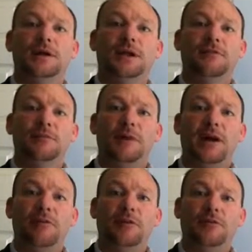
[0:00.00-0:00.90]
Give you a
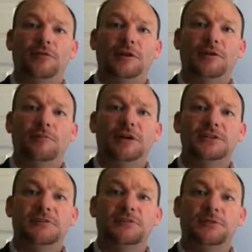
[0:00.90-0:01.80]
background on it. A
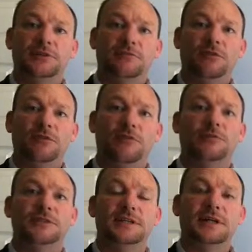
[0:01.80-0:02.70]
bunch of us went to Florida
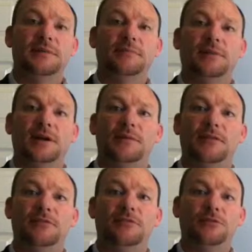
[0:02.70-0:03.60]
one time, probably
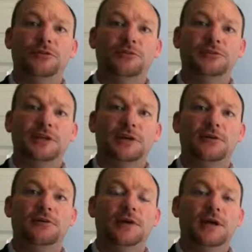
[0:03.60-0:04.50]
about 3 or 4 years
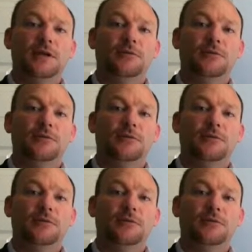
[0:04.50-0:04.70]
ago.